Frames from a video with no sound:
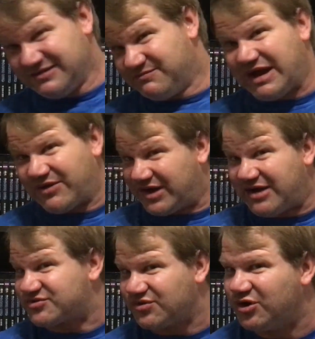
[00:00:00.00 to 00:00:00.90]
when I
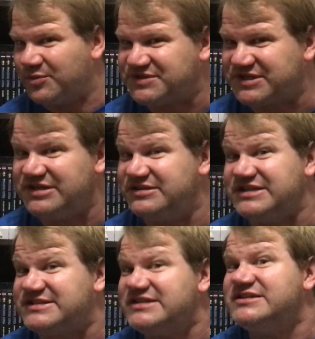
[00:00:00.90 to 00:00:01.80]
was growing up as a kid,
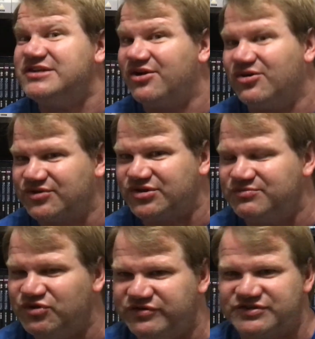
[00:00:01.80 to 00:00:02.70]
DC did all the good
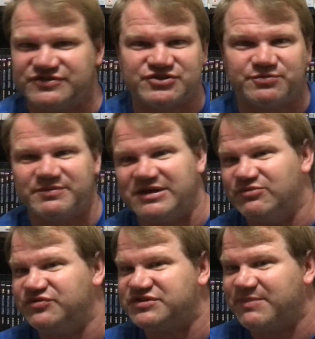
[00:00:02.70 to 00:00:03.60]
movies, the Superman
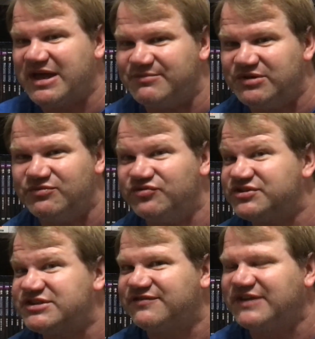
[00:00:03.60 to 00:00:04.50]
movies, the Batman movies,
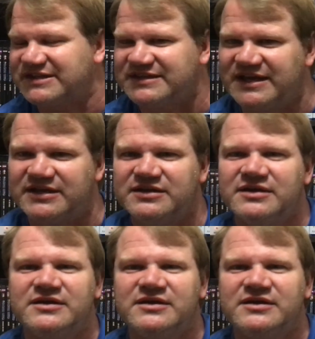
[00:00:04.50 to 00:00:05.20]
stuff like that.